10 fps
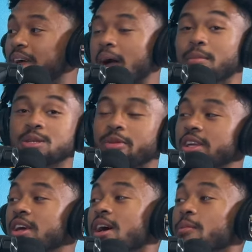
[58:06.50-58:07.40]
Like how much
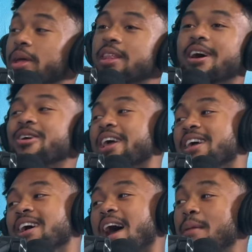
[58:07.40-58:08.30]
money? But okay,
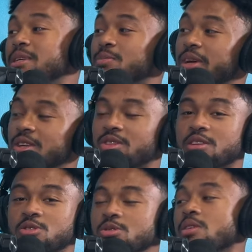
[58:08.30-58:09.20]
how much money you
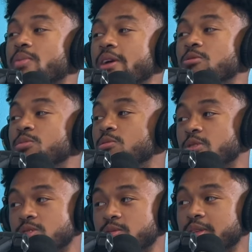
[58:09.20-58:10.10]
think Drewski paid Rubi
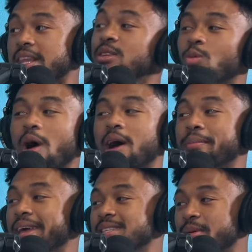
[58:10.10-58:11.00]
Rose? Like that's wild.
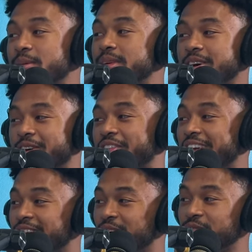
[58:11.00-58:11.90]
Paying somebody to be your
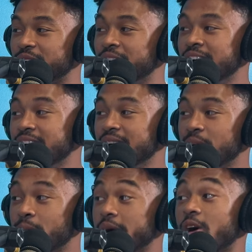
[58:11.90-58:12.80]
fake girlfriend.
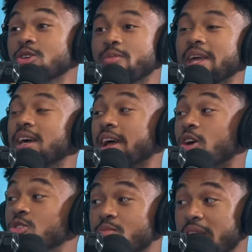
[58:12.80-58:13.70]
But are you making like
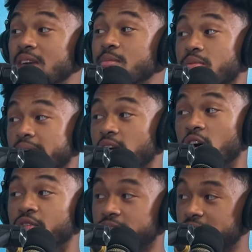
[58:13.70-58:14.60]
are you making bread
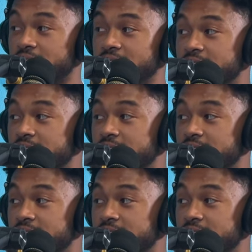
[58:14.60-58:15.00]
off of that?